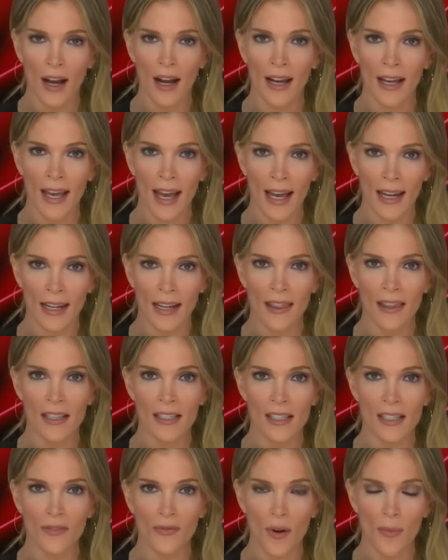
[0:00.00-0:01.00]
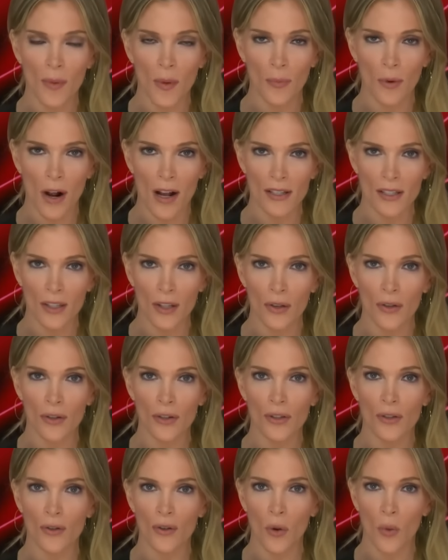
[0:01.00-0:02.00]
Again, this is from the
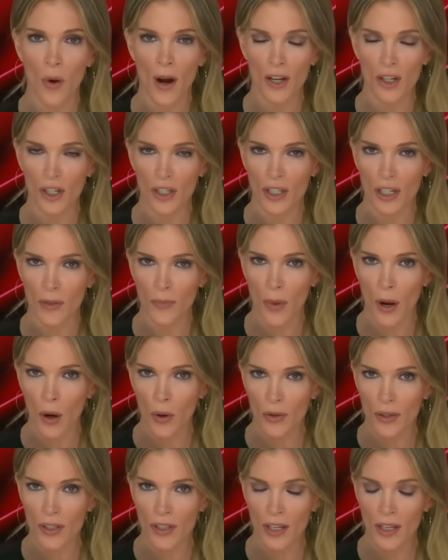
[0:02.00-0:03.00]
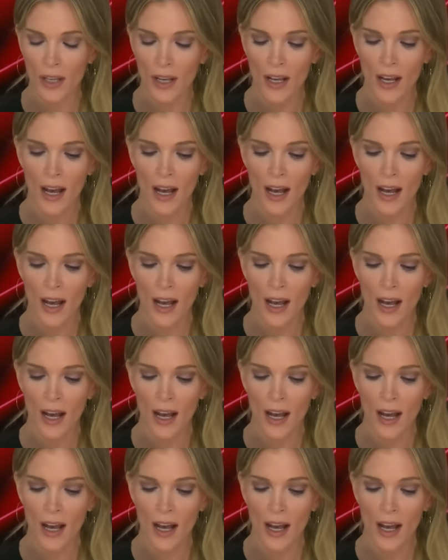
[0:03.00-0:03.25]
prosecutor to the Washington Post.